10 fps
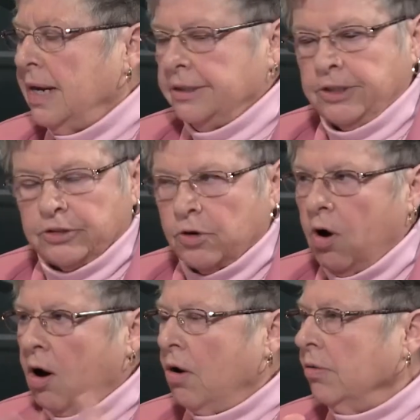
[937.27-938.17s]
Just
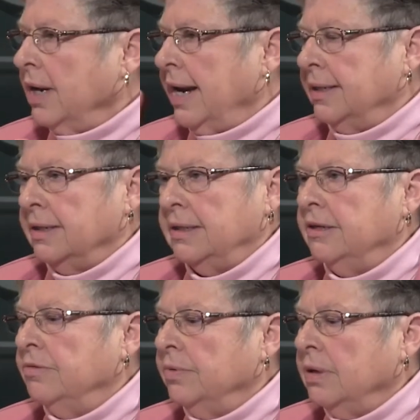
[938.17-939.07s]
call, and
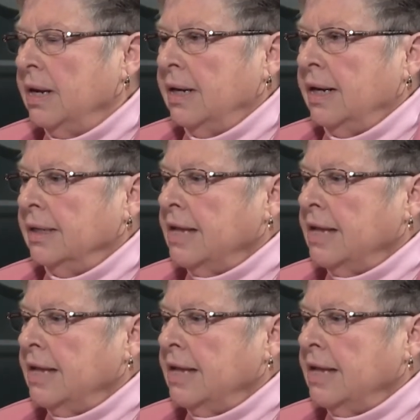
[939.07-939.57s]
a